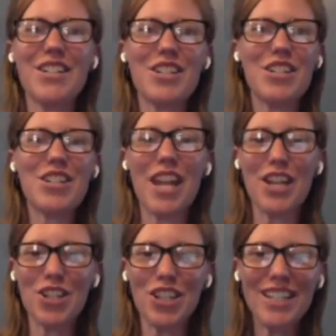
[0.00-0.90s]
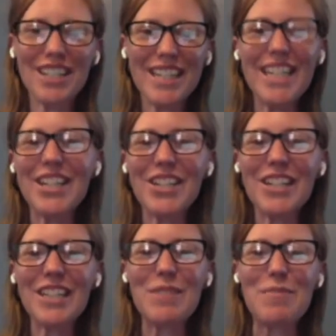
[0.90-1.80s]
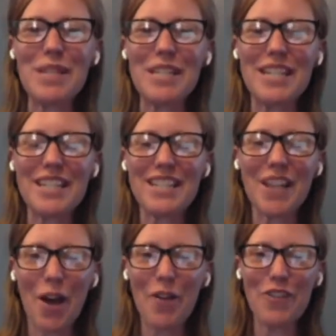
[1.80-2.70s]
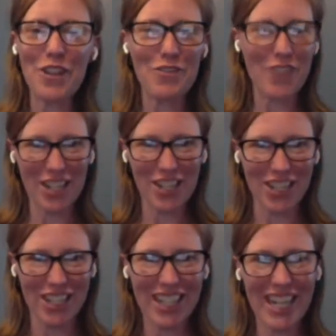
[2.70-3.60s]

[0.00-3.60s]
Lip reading: session here at the Business of Adventure.